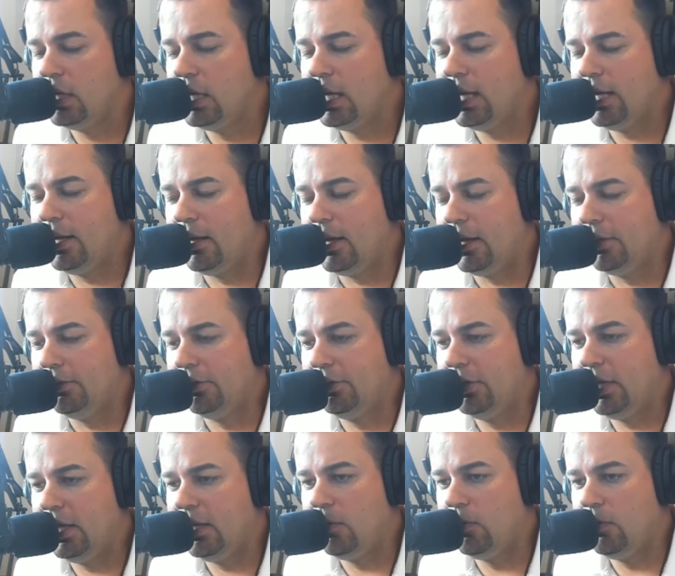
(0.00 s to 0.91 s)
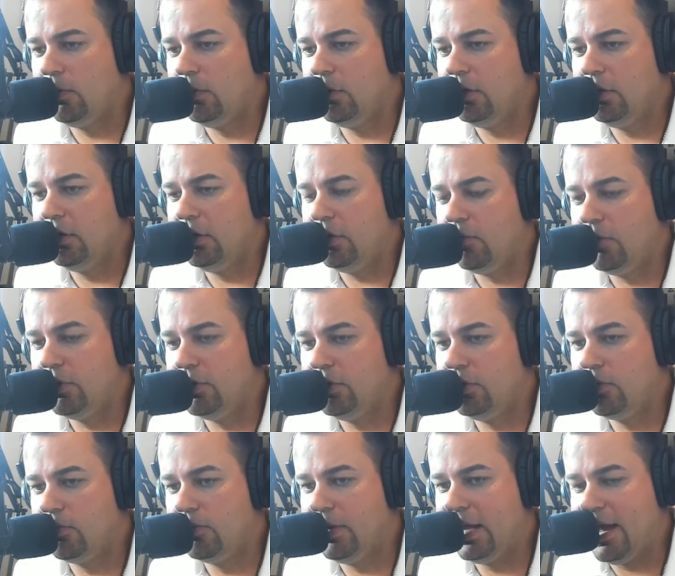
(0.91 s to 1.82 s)
I, I think you know when
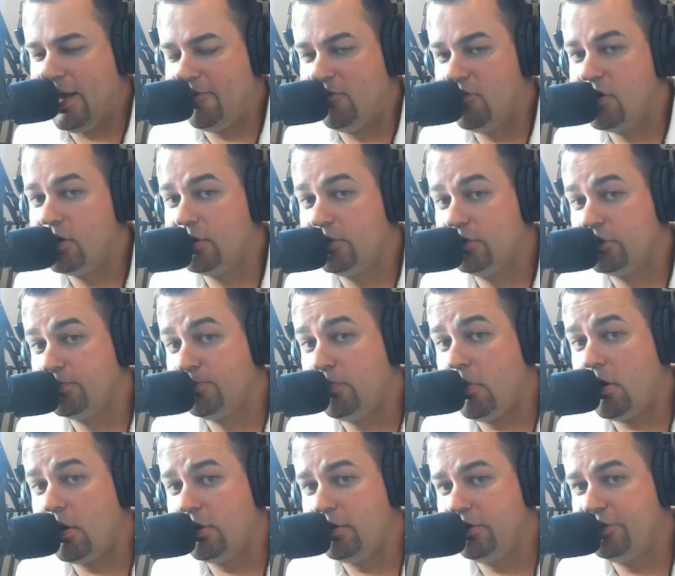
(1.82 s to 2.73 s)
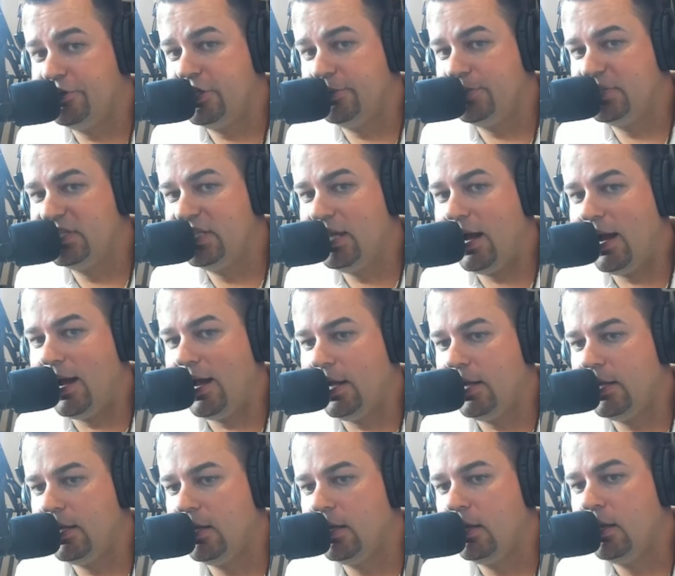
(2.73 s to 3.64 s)
you already have one of those partnerships
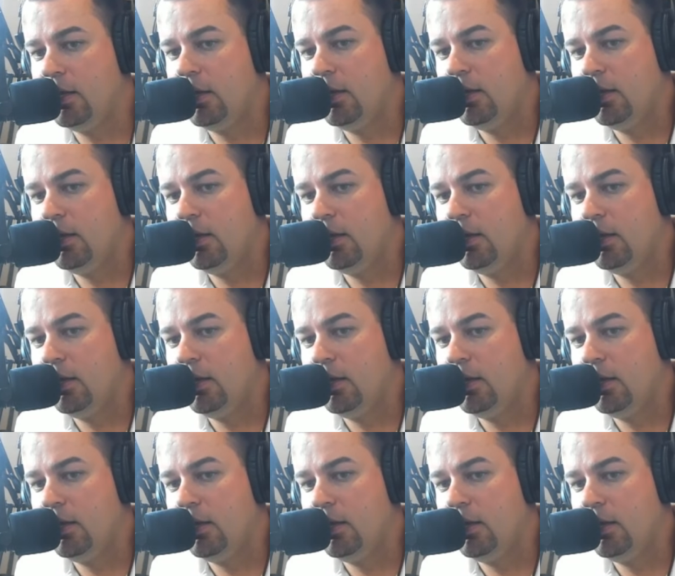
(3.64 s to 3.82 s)
die,